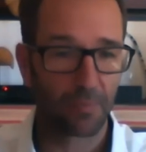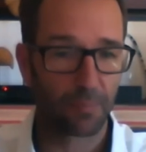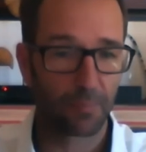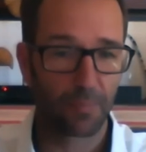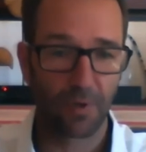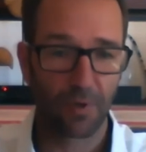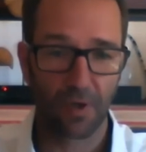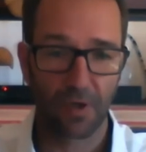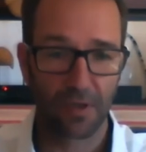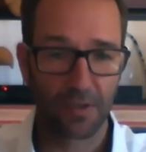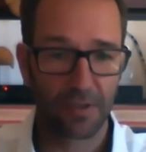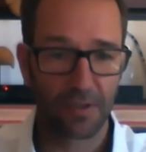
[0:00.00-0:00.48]
it
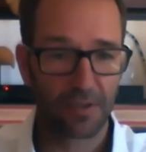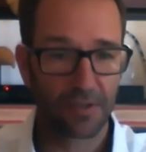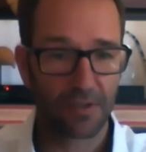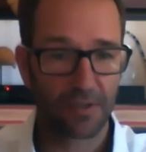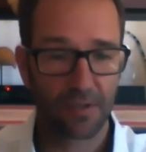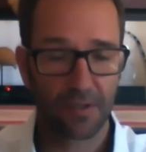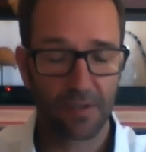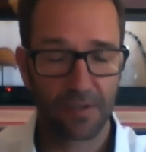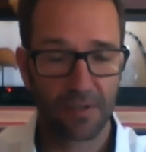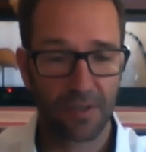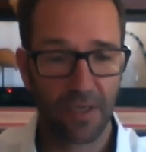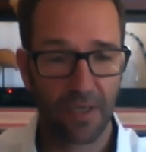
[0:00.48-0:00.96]
apart,
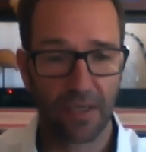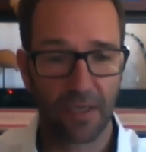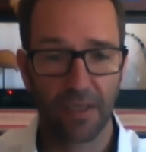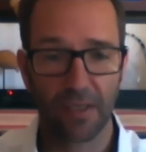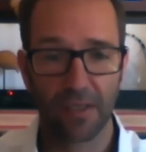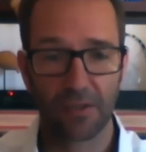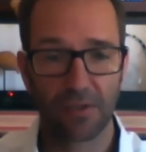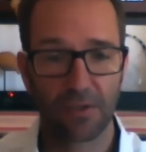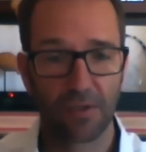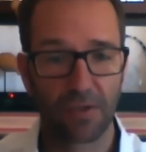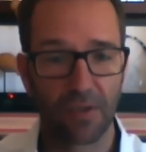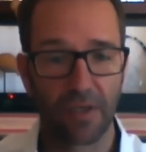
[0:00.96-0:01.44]
yes.
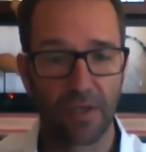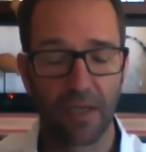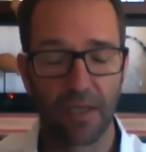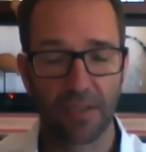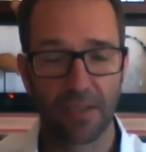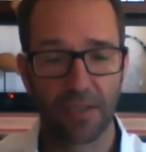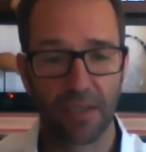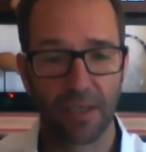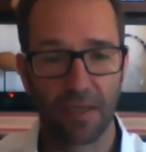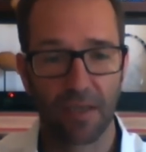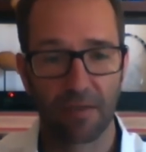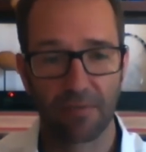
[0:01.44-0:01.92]
taking it to the
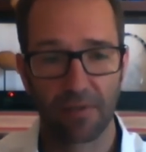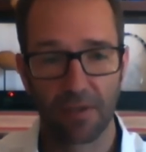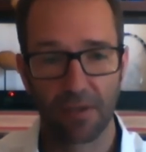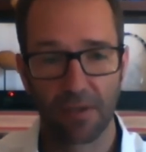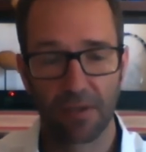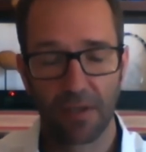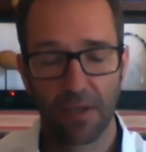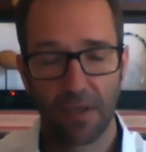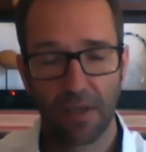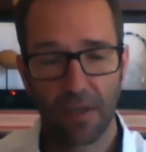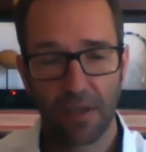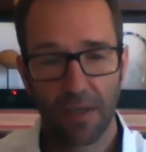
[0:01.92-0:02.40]
next
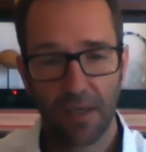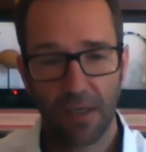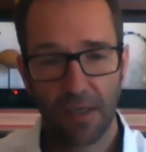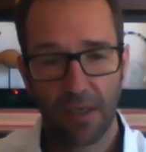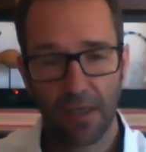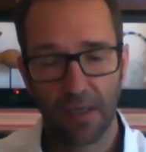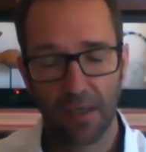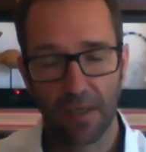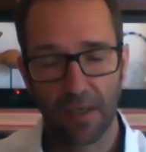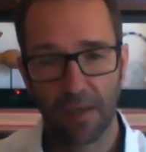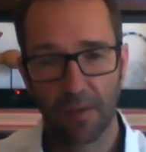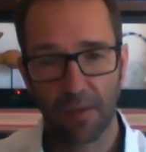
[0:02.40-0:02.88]
level.
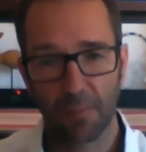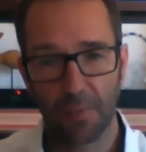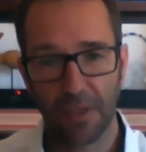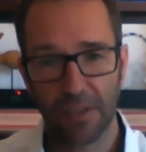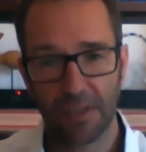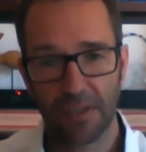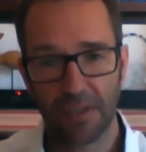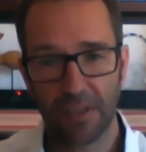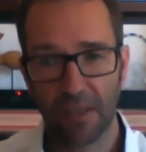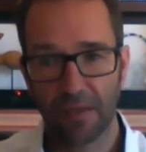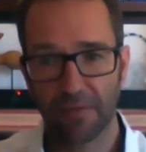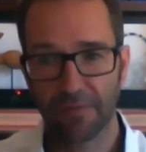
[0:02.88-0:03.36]
Uh,
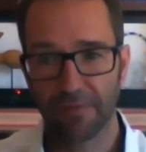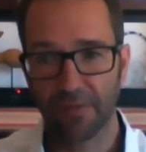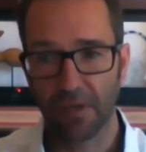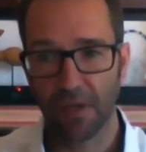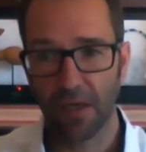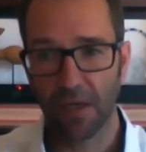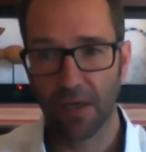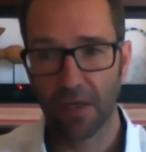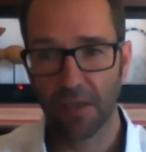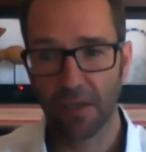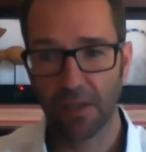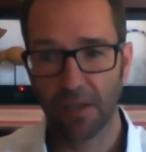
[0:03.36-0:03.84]
myself
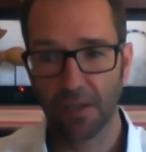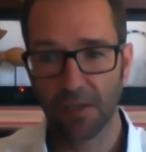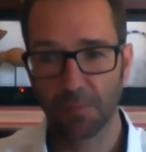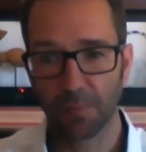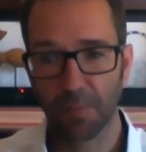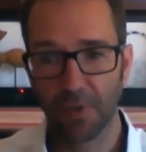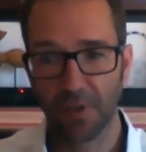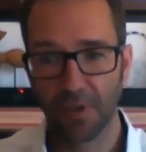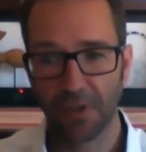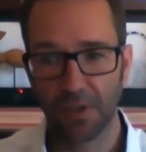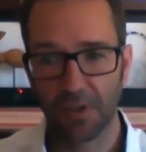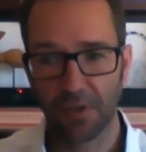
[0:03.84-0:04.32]
and Ardi is
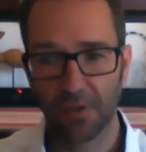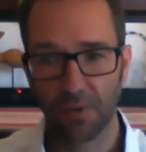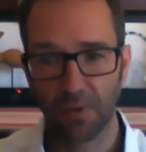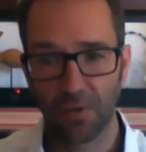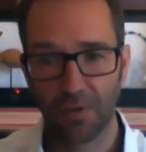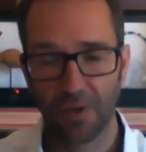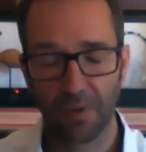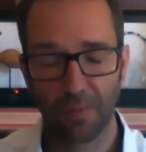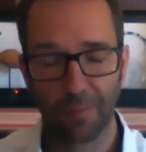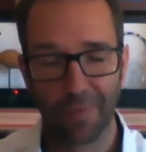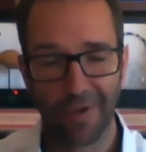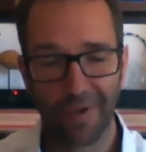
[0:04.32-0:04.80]
busy
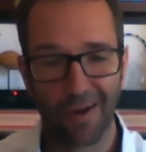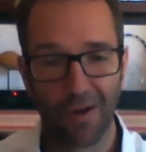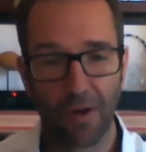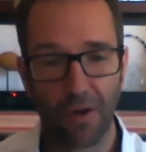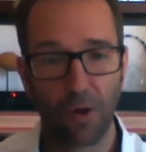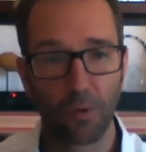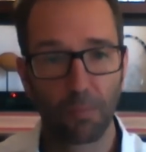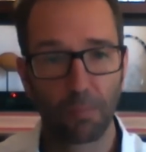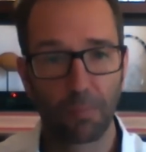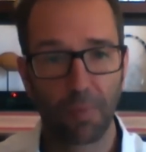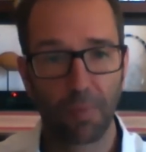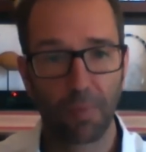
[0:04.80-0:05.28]
talking about a
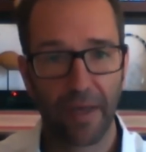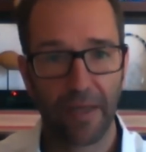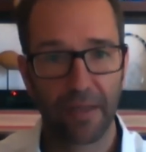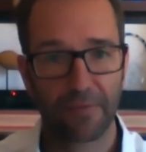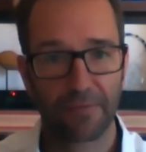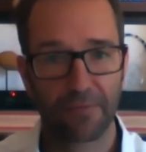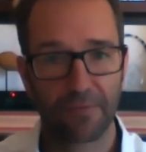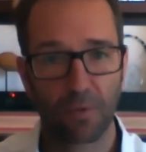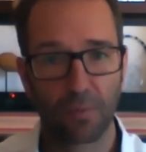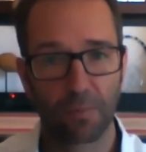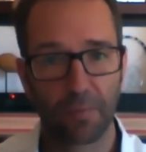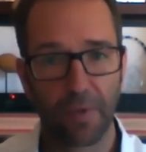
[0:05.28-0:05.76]
whole
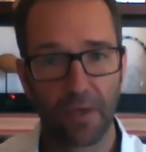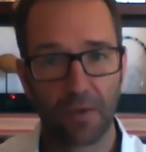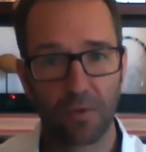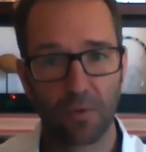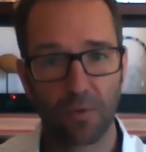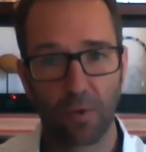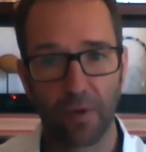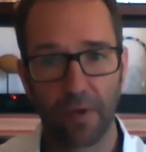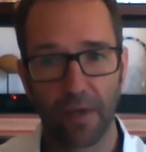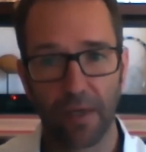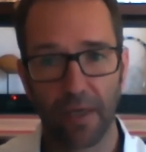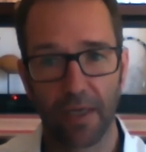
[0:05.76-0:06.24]
platform
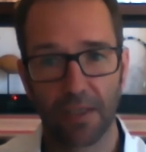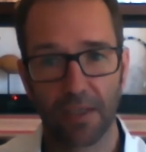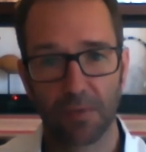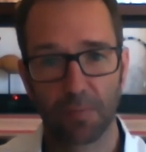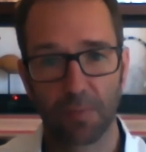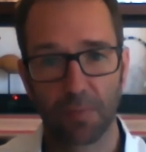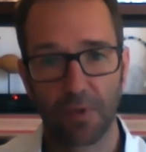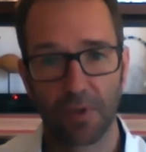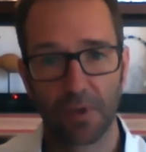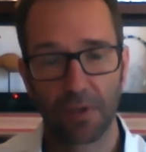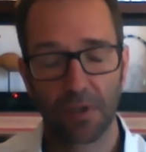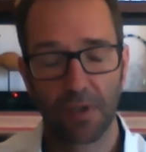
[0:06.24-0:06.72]
that Coin
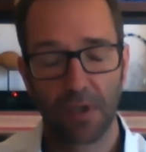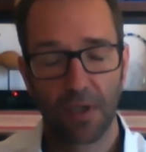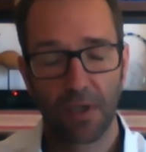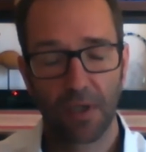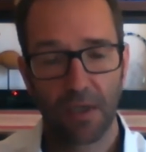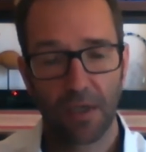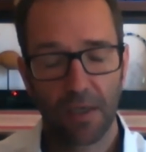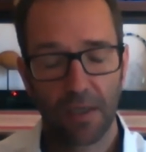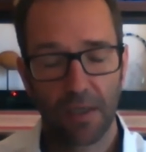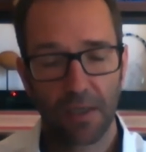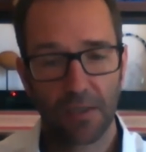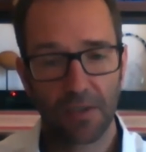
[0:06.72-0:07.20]
Expert.
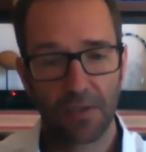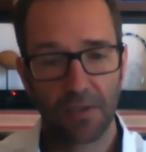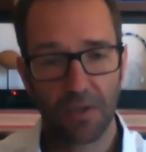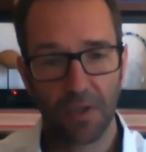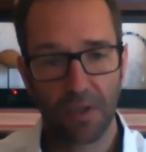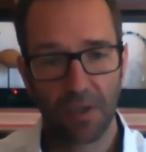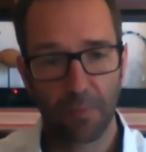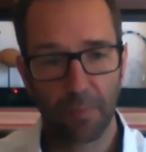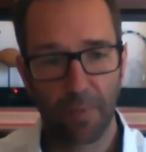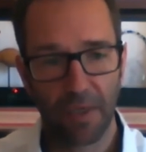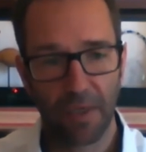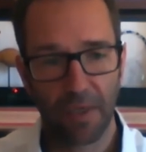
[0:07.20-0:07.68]
He's
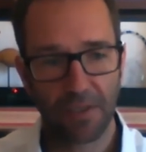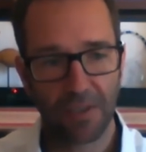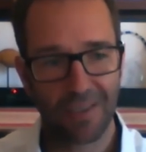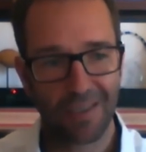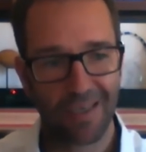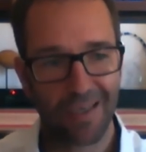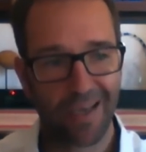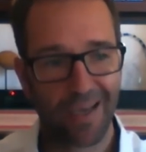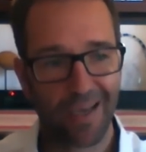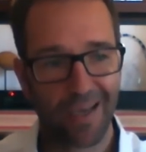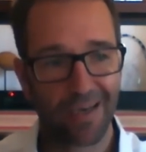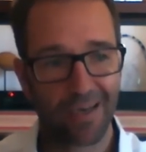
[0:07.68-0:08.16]
going to
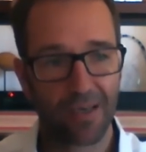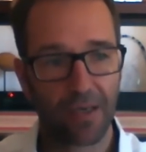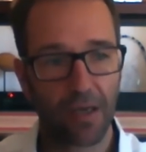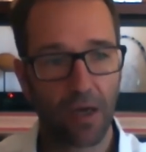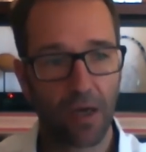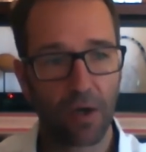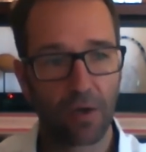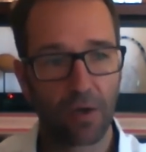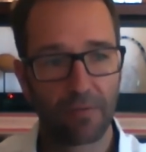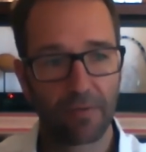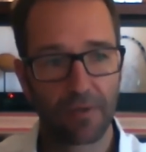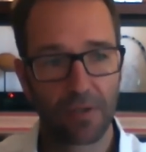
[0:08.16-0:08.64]
basically hand it
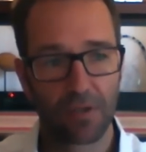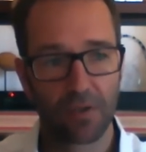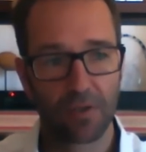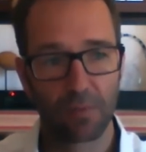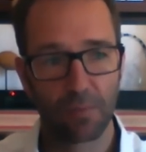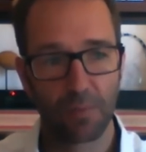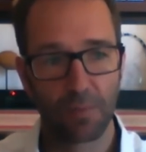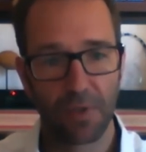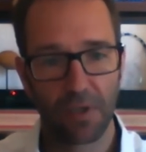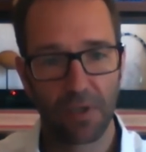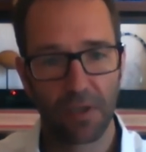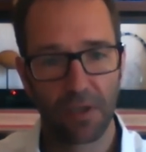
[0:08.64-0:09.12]
over
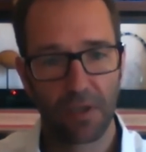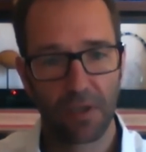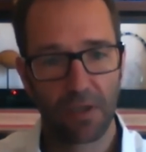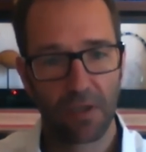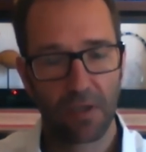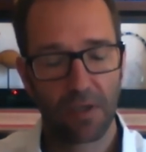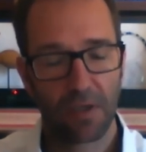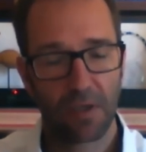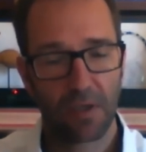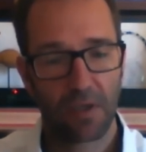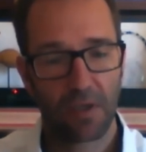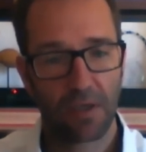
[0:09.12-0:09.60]
to me,
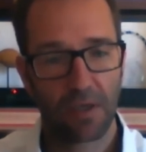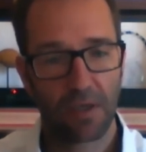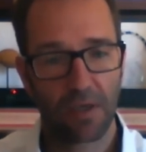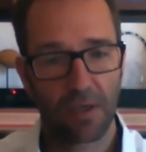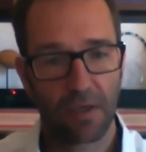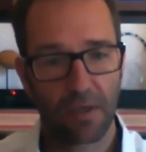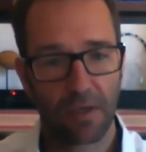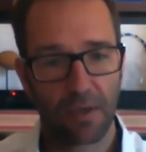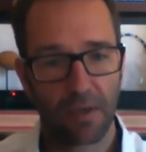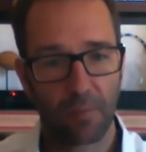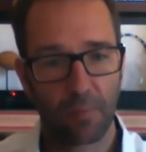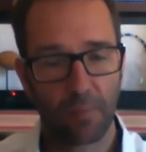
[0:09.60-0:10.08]

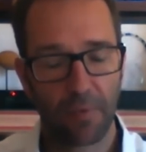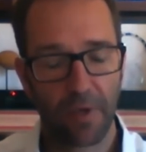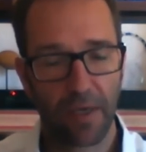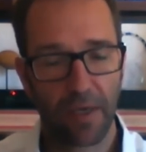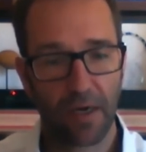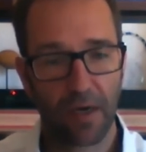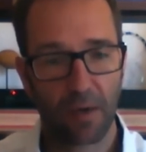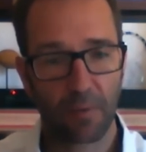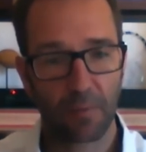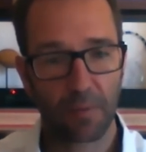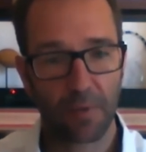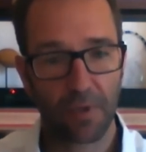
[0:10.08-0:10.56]
um,
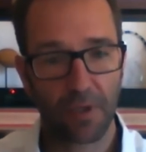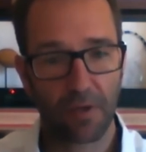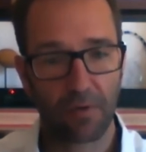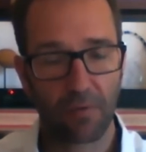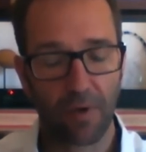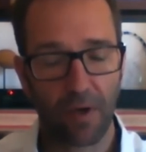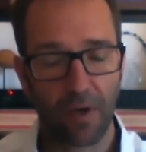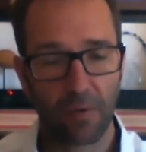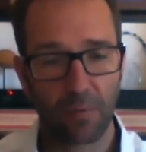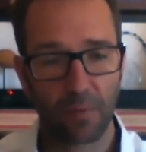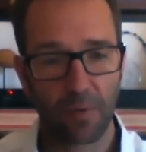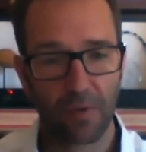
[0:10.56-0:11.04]
and I'm going to
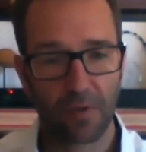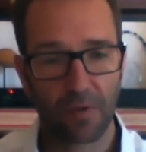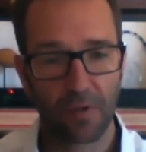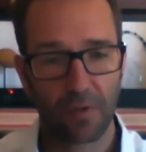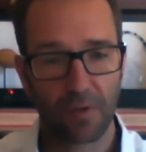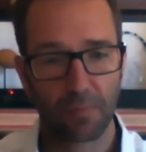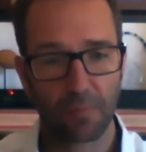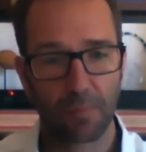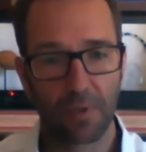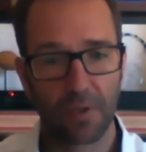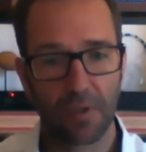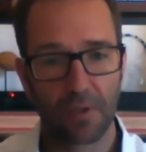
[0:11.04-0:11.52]
run with
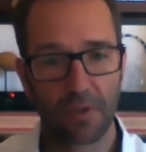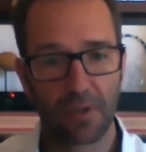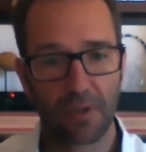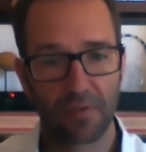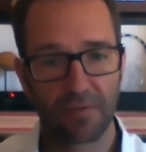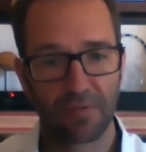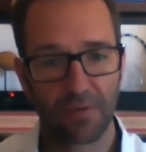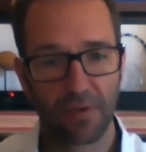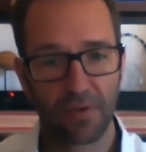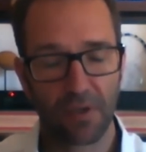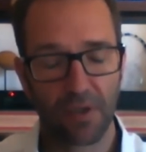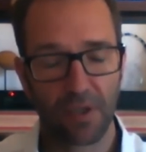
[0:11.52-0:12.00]
it, build
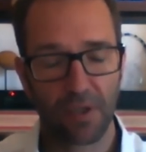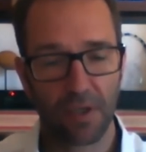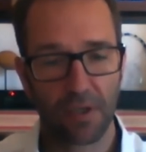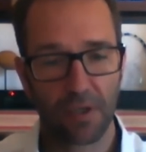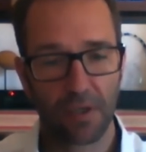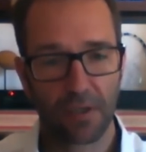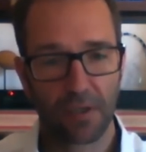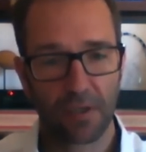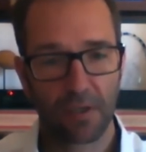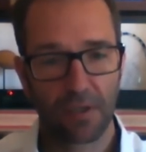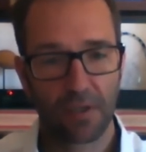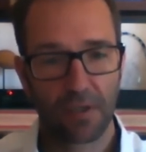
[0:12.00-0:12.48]
it
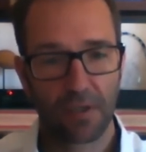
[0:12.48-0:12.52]
further.